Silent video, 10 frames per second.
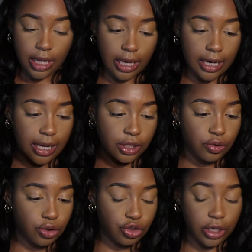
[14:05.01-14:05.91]
and I
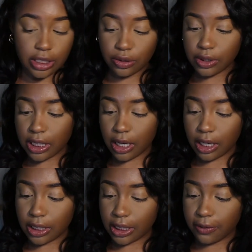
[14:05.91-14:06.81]
use translucent
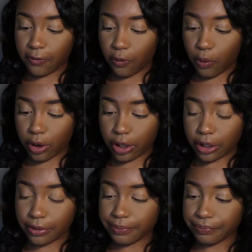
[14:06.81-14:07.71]
honey
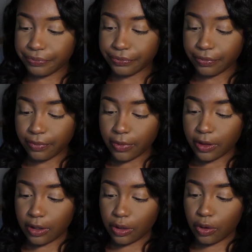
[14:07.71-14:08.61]
for
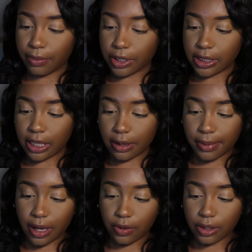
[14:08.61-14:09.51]
the Laura Mercier
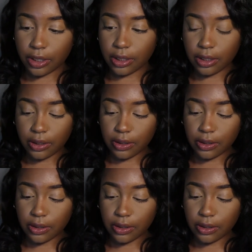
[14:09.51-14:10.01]
powder.